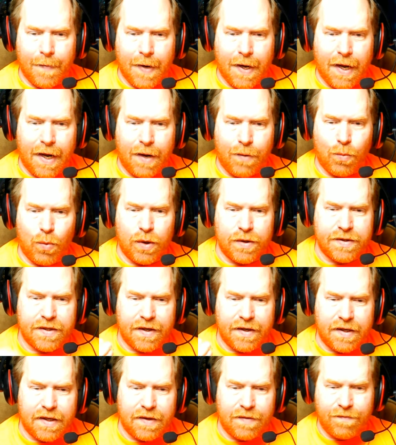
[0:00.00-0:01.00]
And once
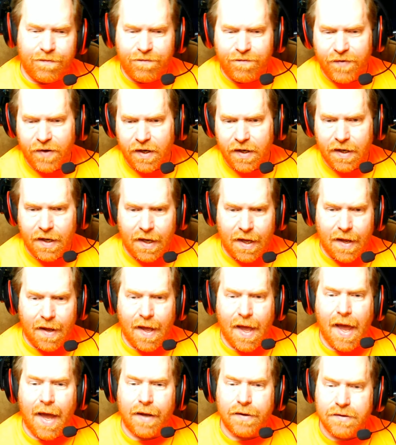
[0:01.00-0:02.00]
I figure out
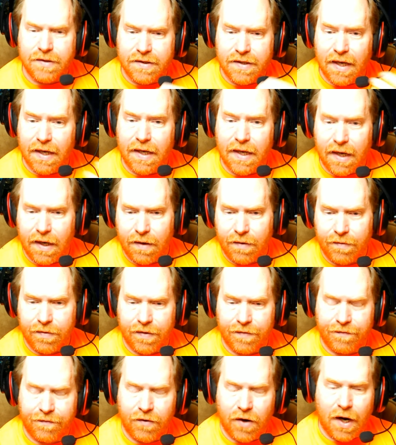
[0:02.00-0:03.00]
how to take care of
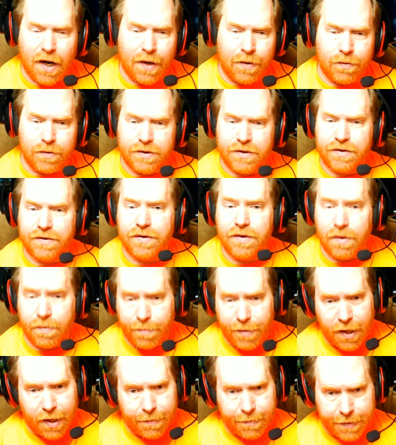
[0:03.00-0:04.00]
the fry, which is their
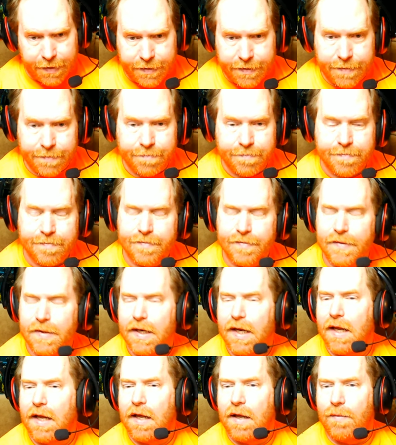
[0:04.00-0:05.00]
babies,
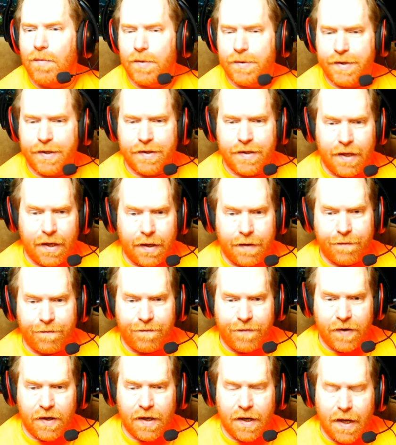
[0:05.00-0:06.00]
once I
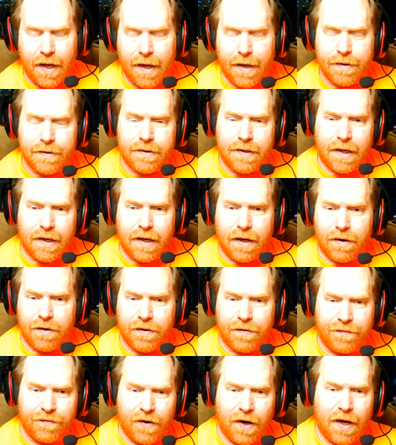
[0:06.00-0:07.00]
figure out how to take care
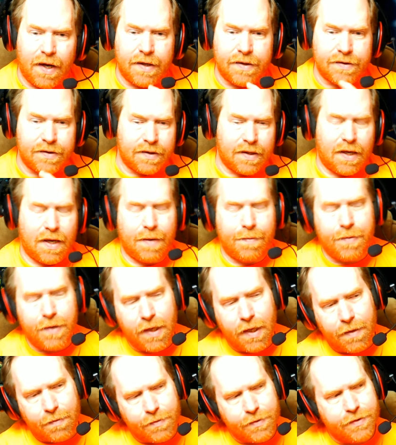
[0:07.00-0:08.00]
of the fries, I'll
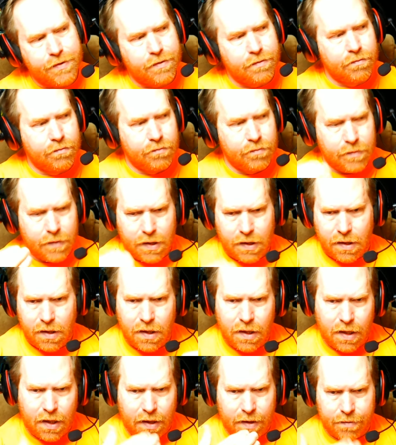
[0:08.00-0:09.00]
be able
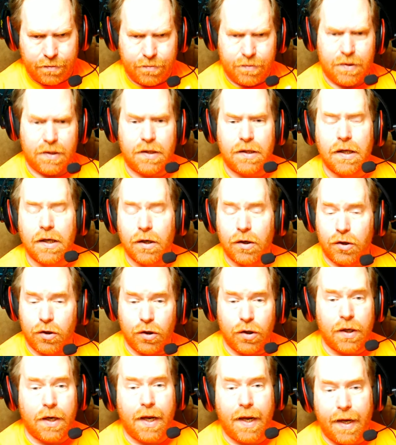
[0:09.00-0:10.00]
to get a
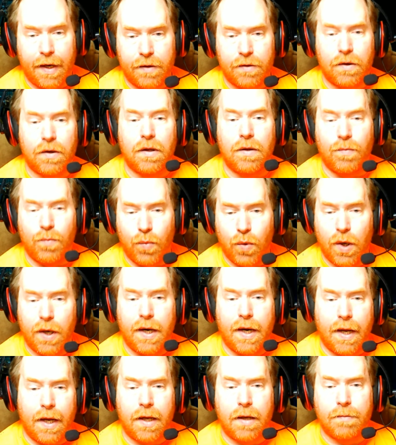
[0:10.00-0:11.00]
good handle on
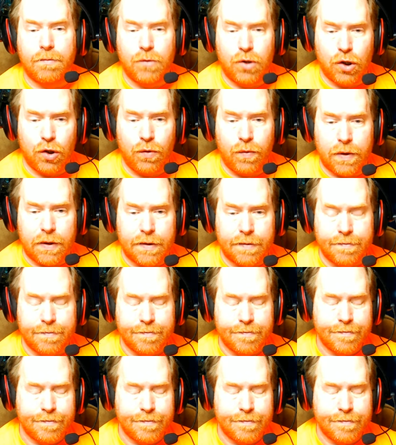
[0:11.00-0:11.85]
what I am doing.